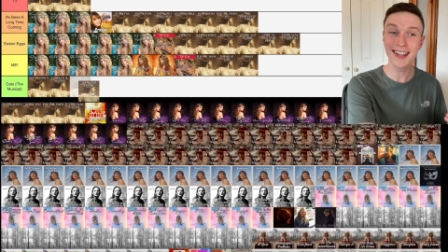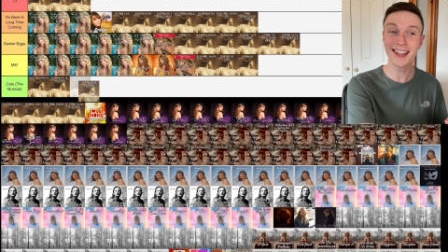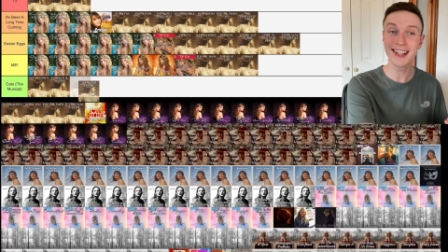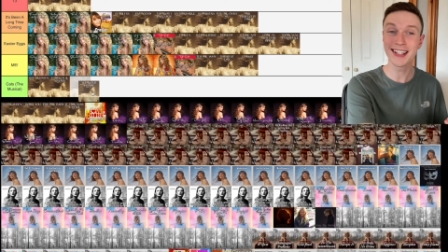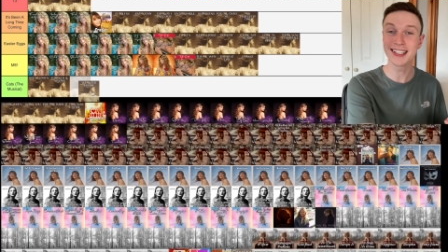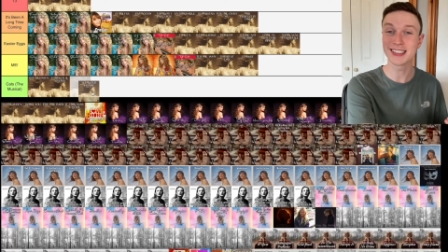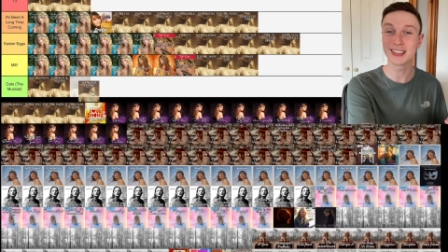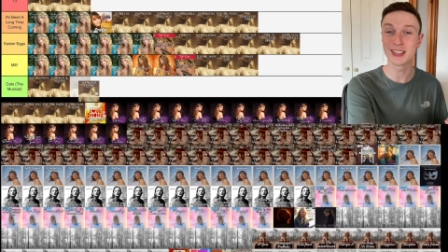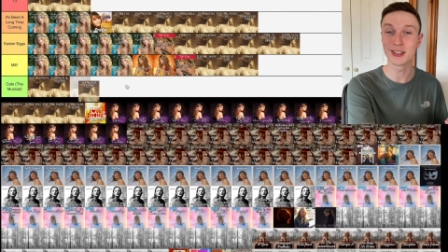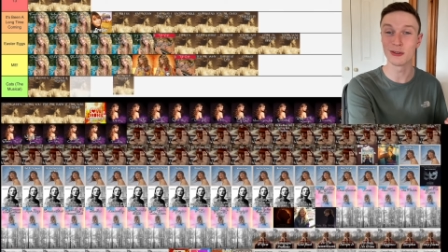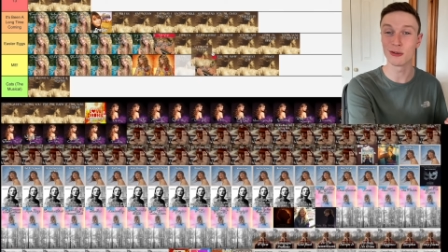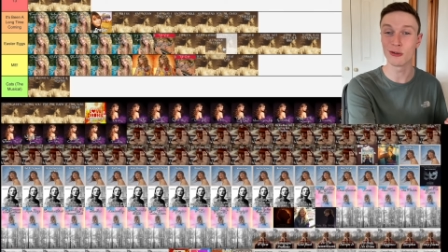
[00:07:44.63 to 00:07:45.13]
think
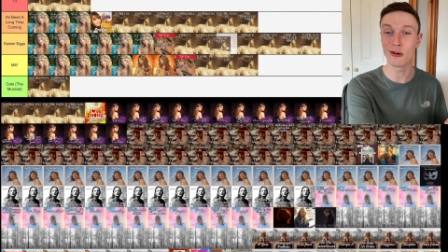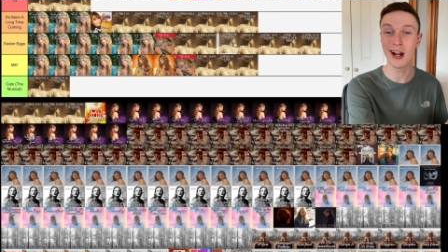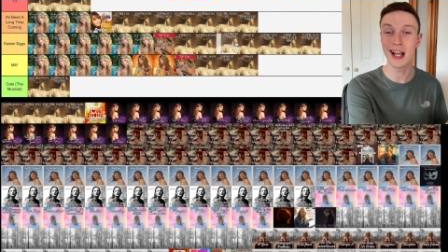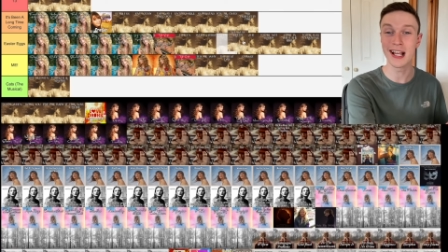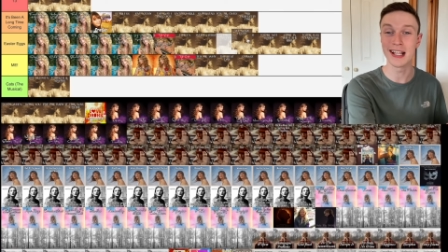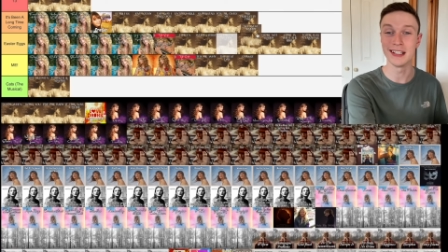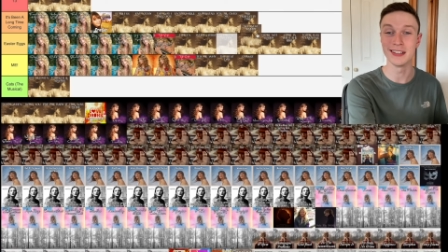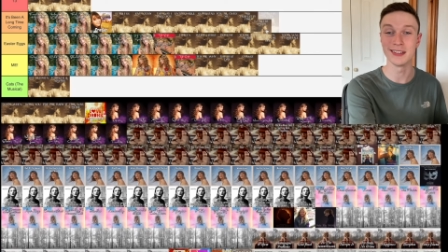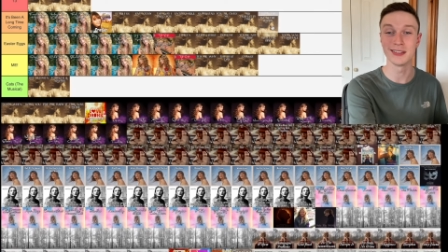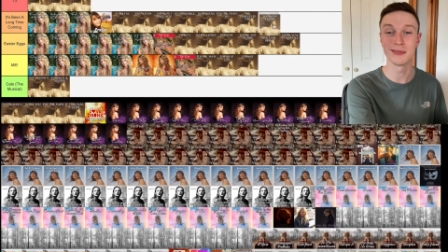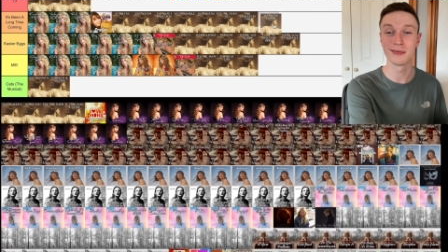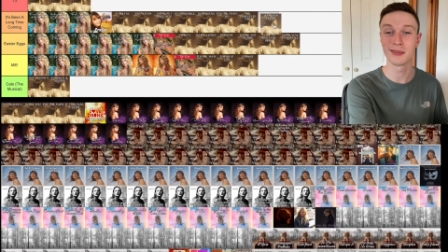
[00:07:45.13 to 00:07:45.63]
it's
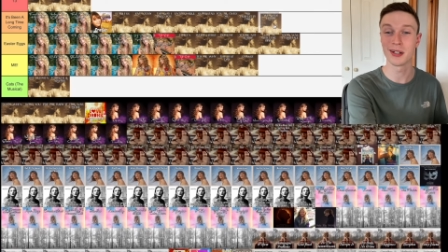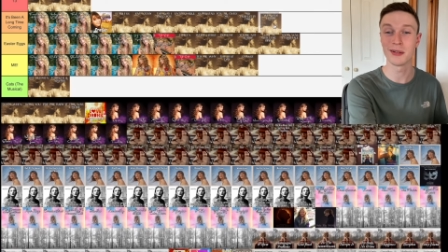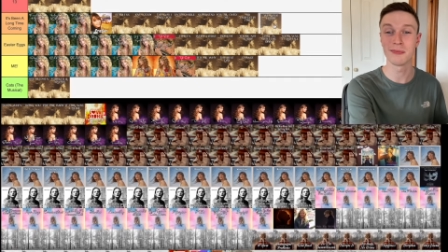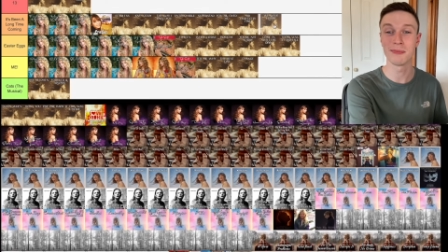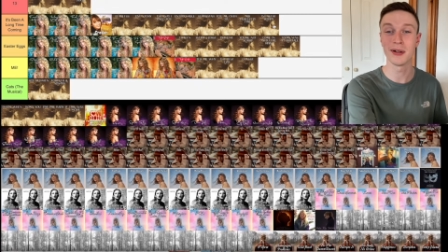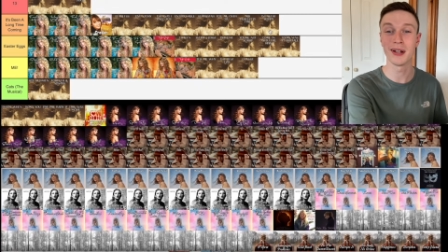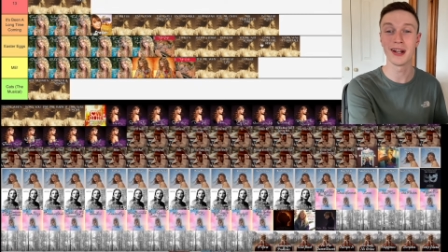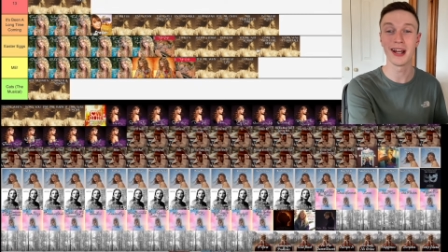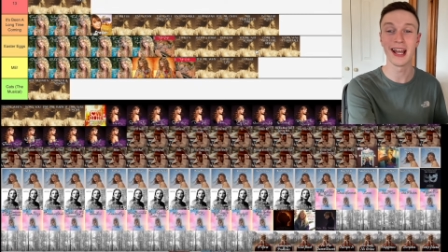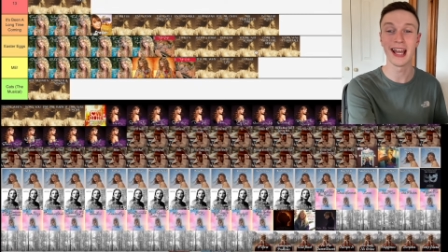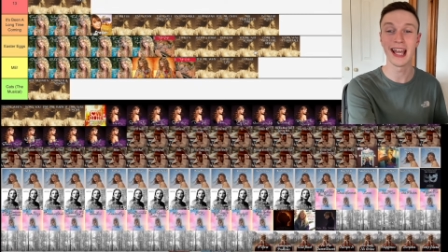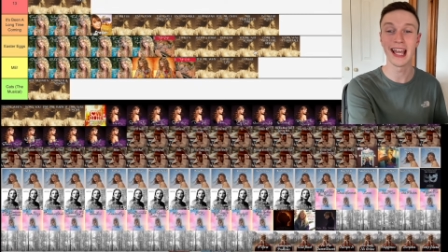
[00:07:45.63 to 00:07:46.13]
great, so I'm going to
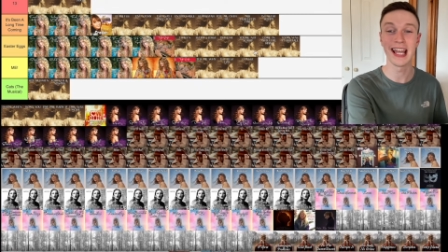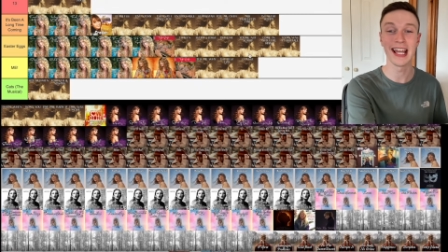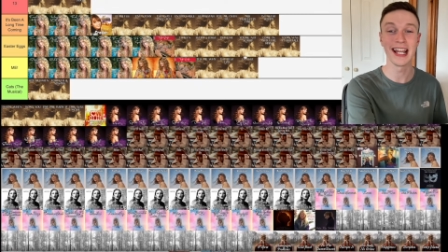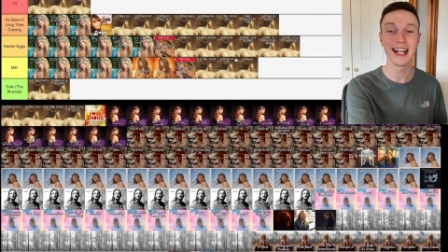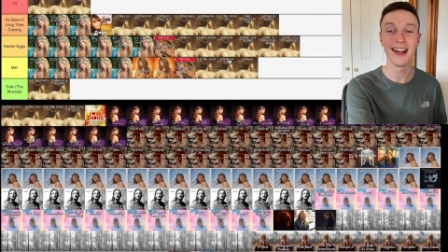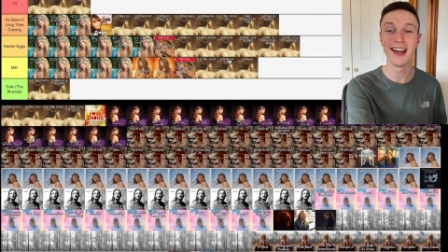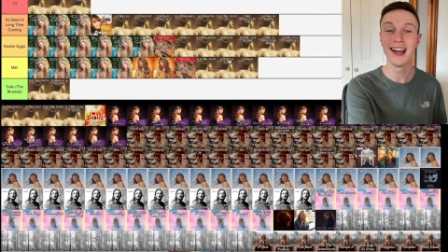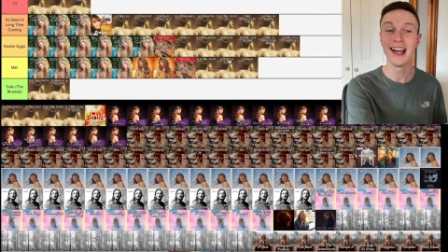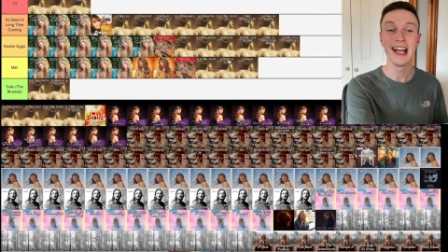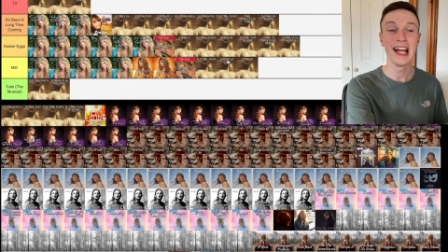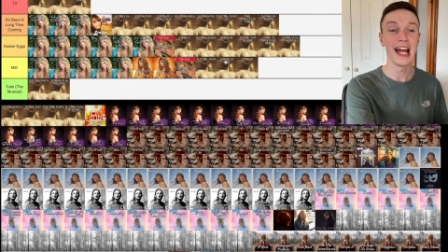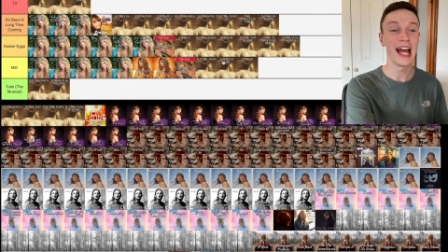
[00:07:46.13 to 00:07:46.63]
put it
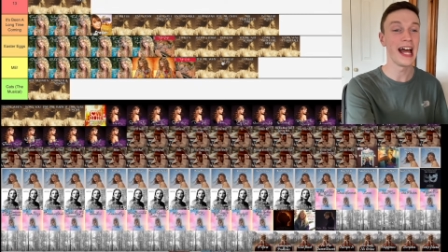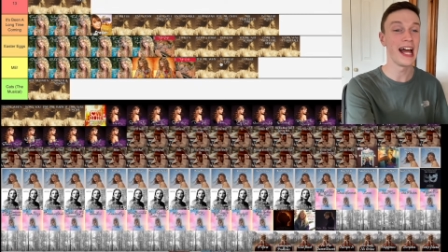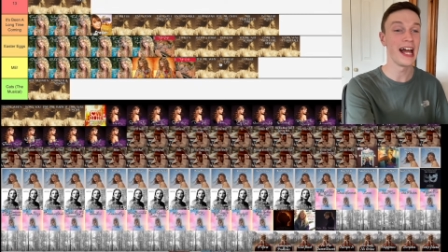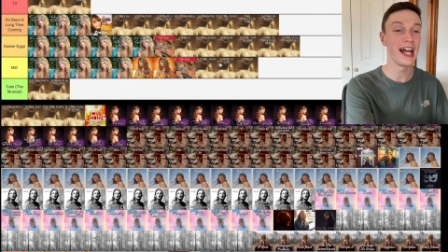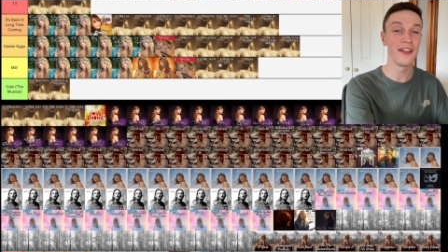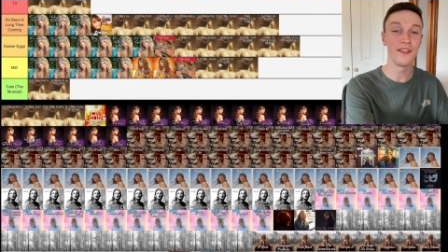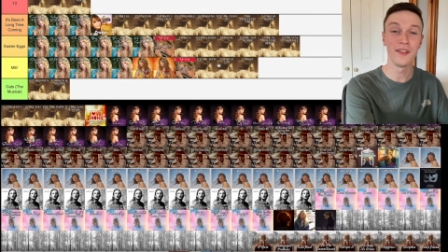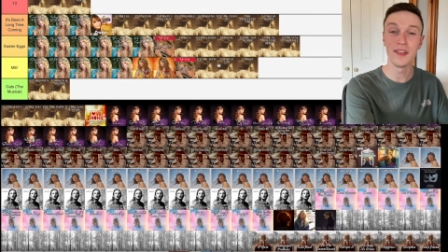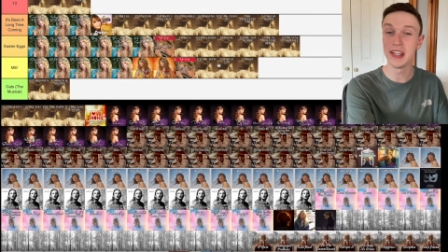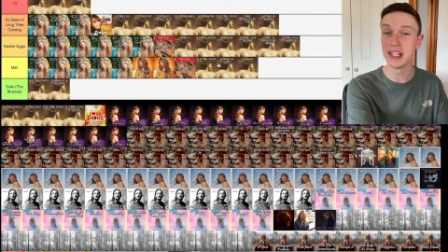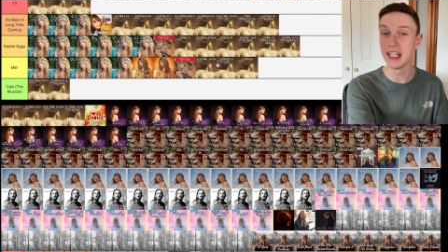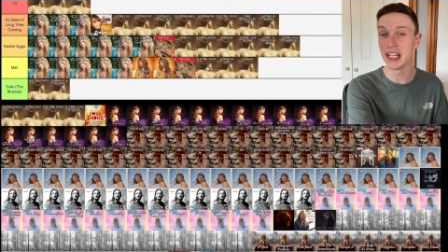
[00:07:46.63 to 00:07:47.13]
in uh,
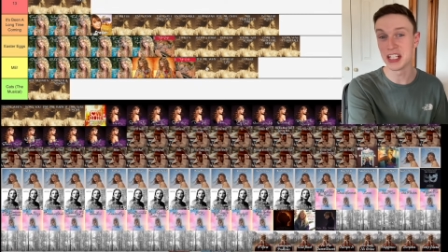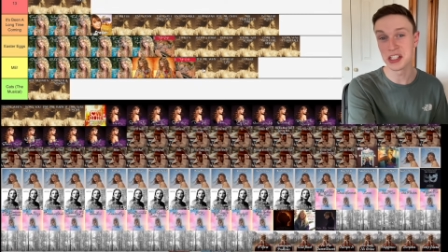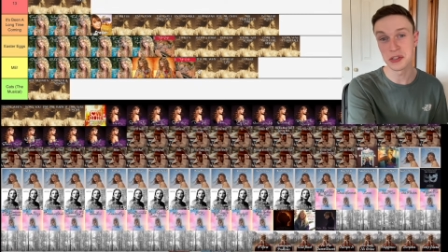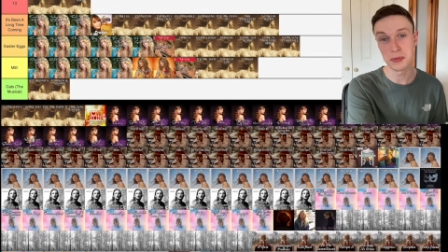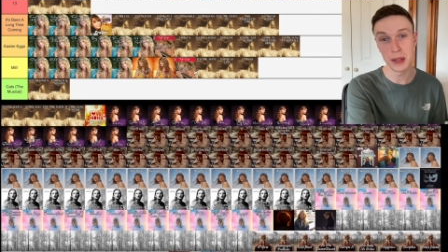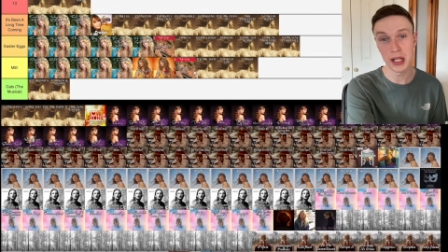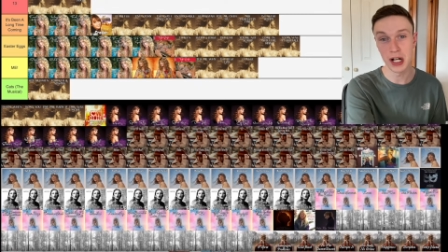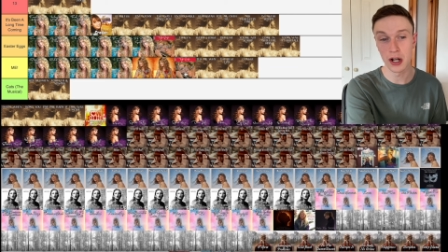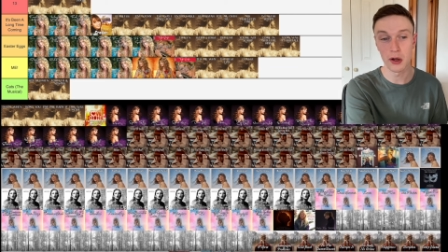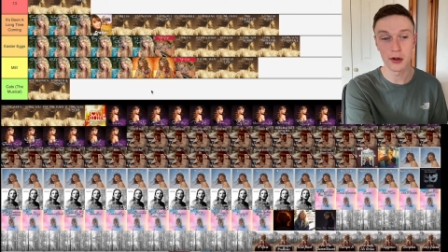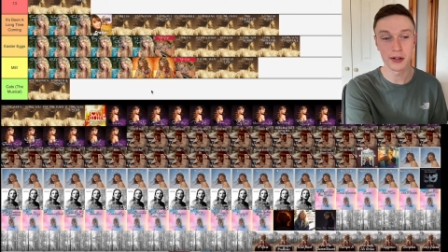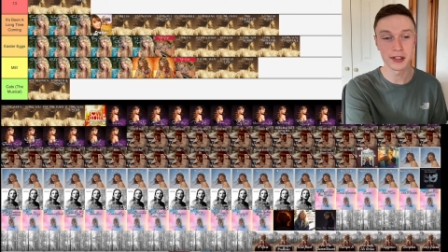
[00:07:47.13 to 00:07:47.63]
the It's
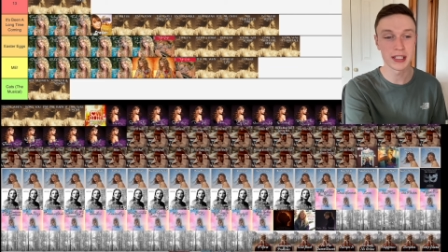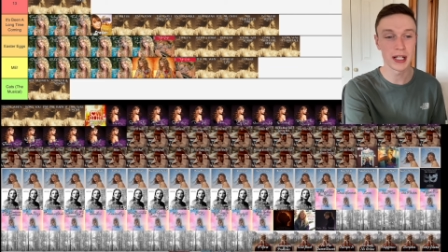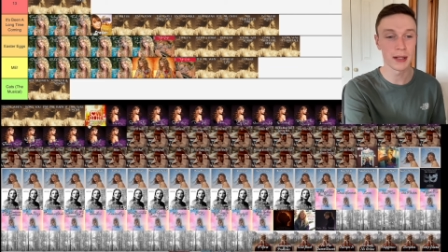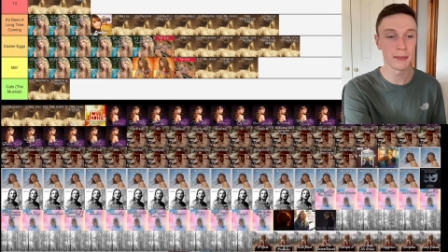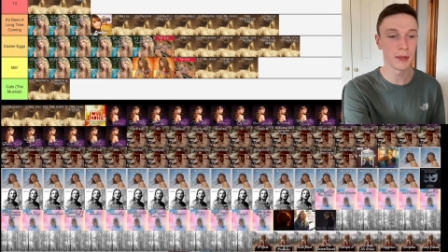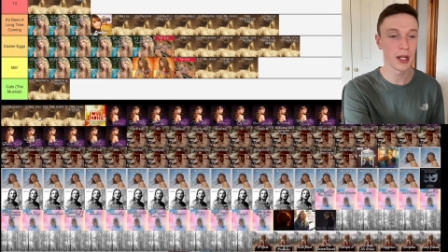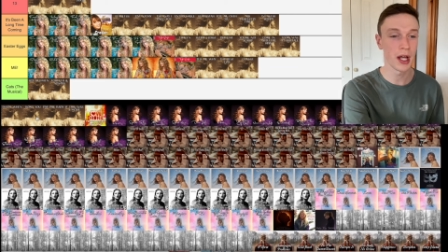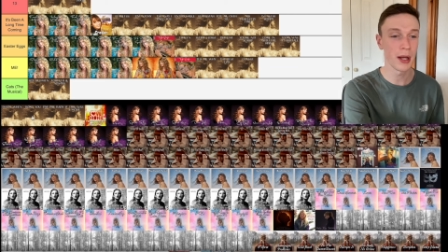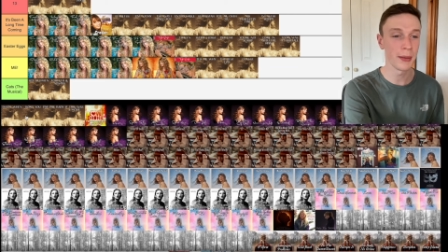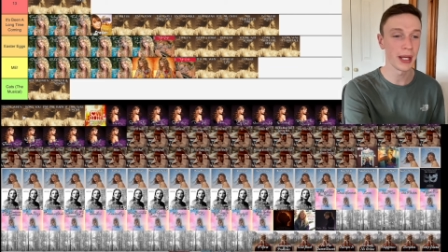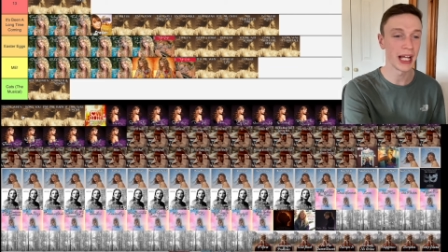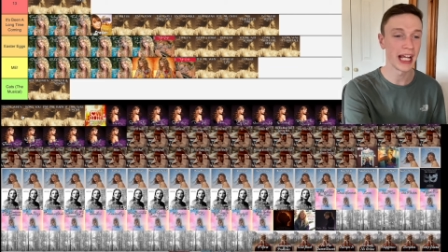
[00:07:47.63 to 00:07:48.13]
Been a Long Time
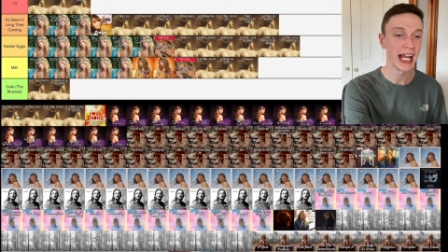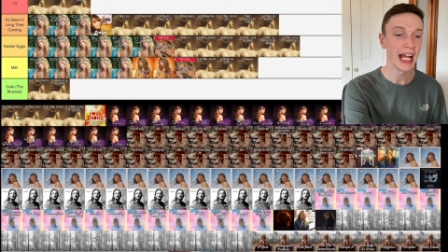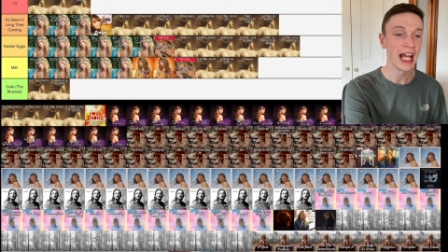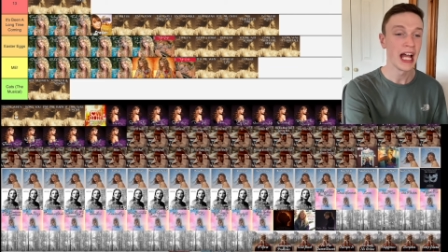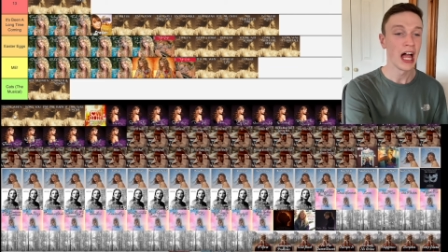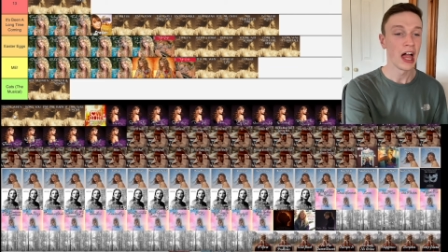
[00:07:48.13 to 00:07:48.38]
Coming.